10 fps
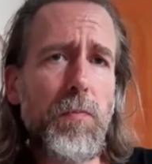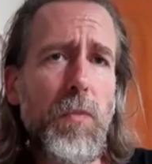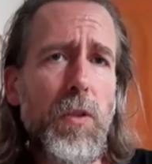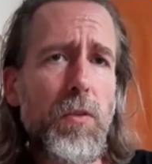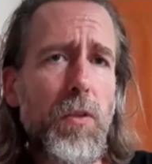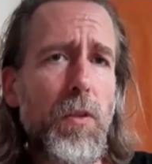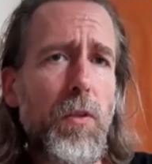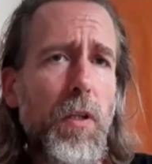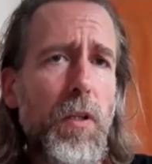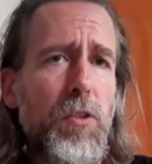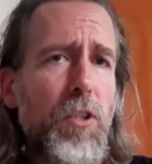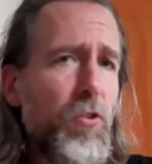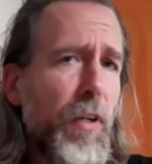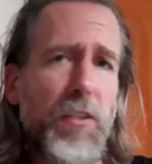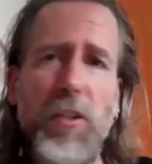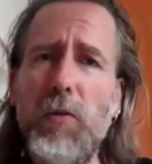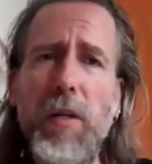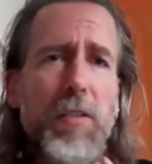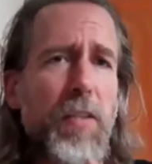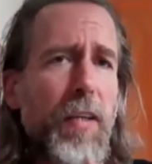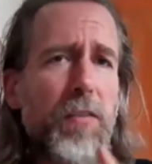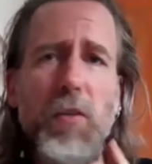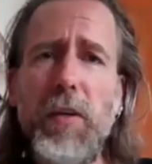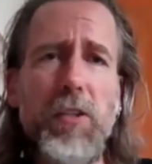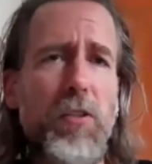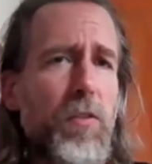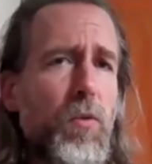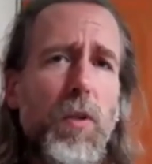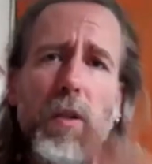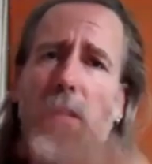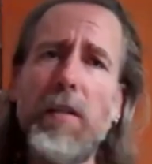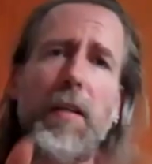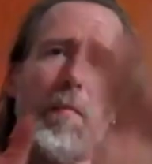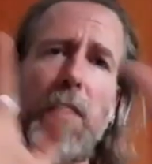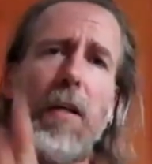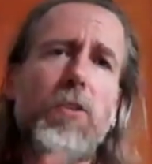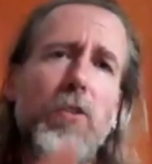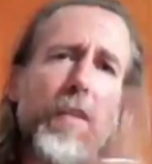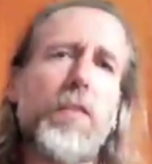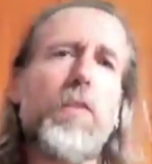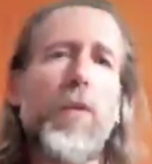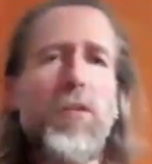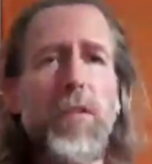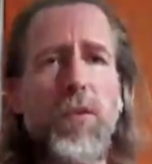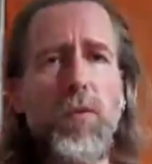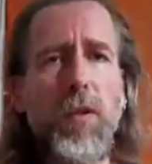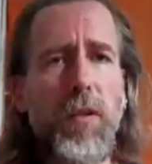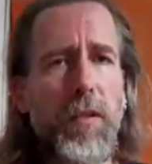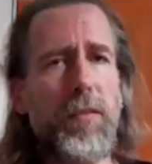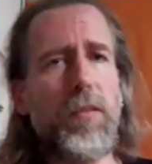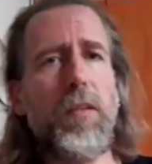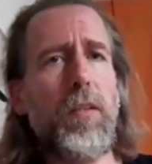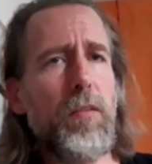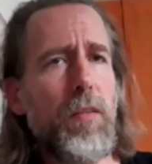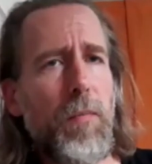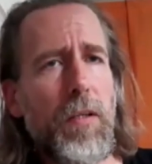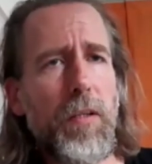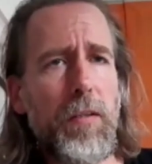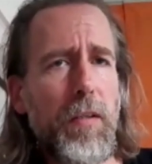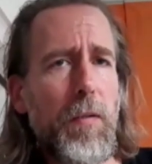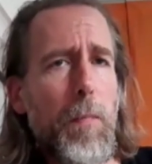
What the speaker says: So Chicho accelerations, Dulon, and then Makashi acceleration and Dulon, and something like that.